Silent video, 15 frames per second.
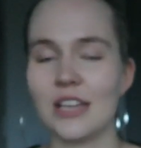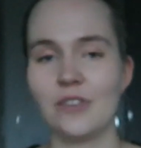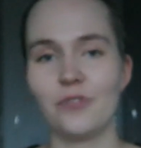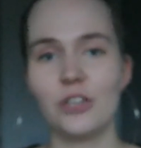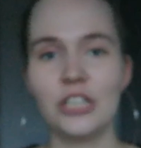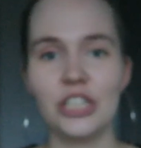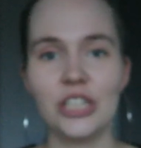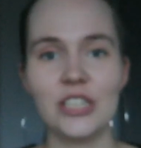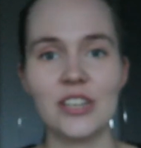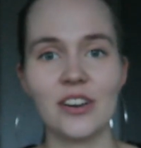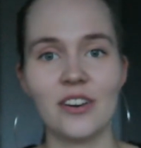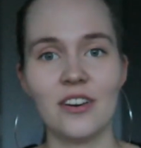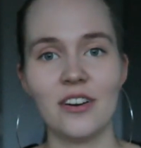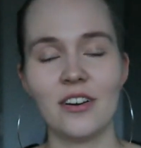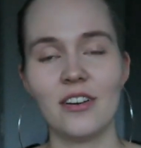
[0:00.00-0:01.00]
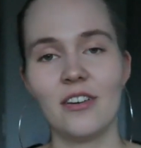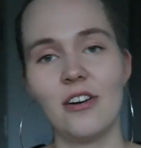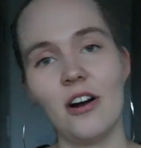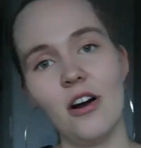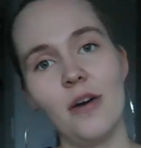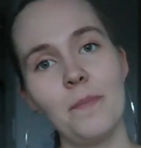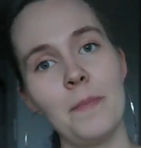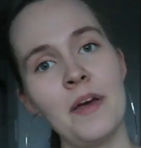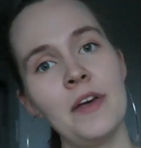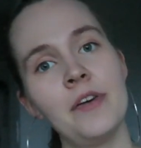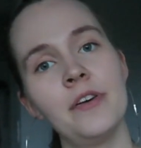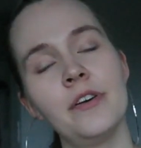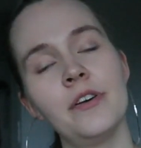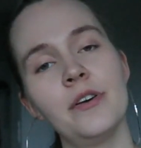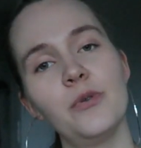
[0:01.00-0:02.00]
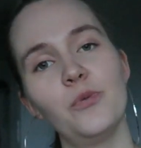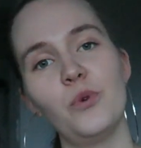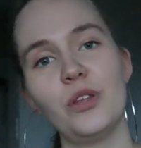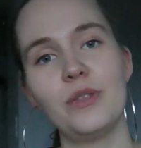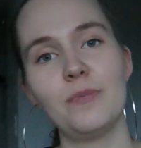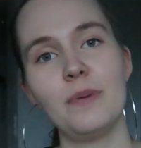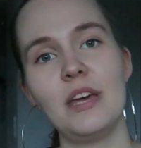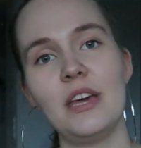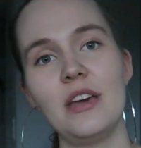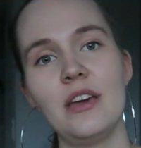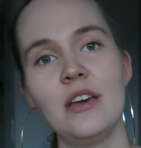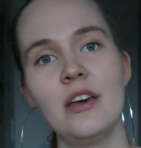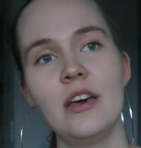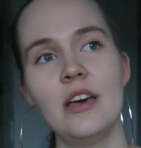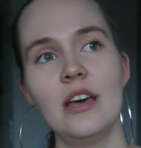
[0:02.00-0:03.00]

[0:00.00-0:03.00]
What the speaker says: and Richie's gonna come with me